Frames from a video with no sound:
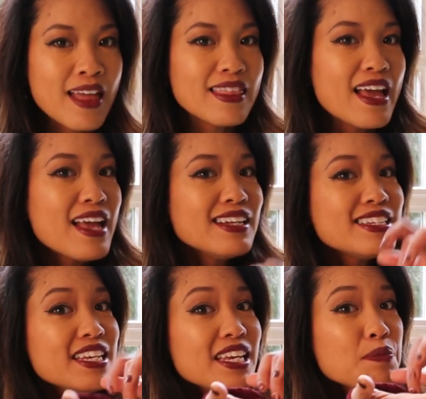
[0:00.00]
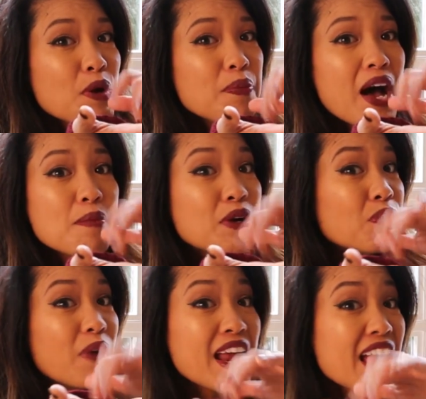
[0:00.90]
Then Team
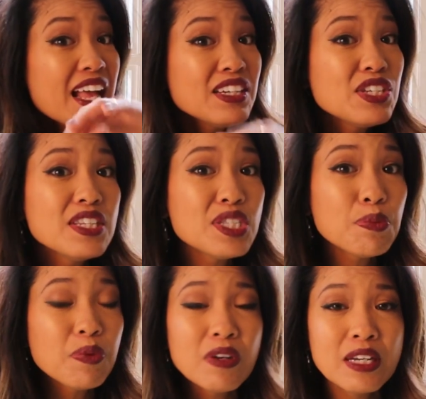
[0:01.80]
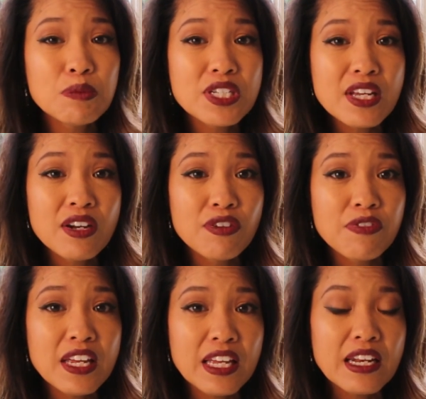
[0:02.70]
Obama ran to the Supremes to
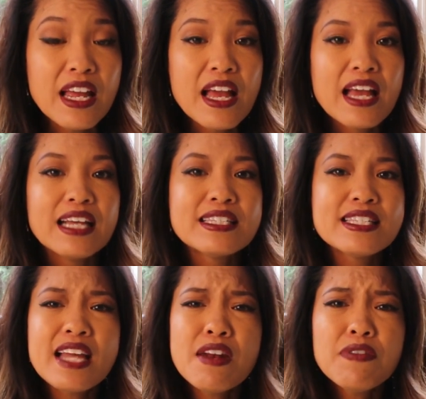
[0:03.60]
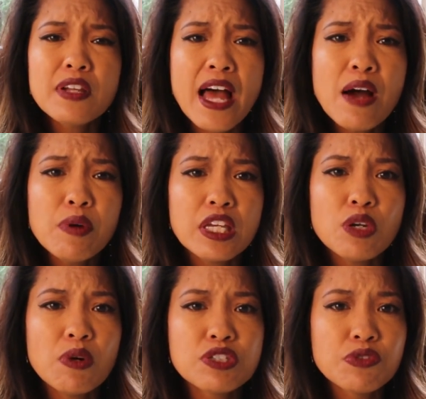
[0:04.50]
intervene instead of allowing
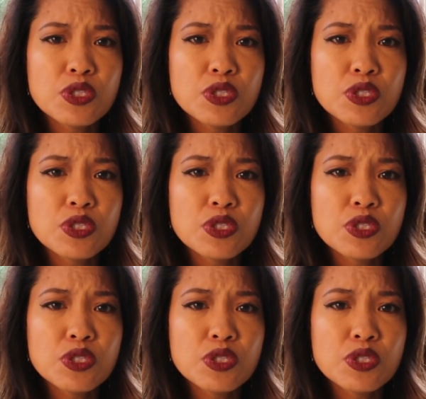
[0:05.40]
U.S.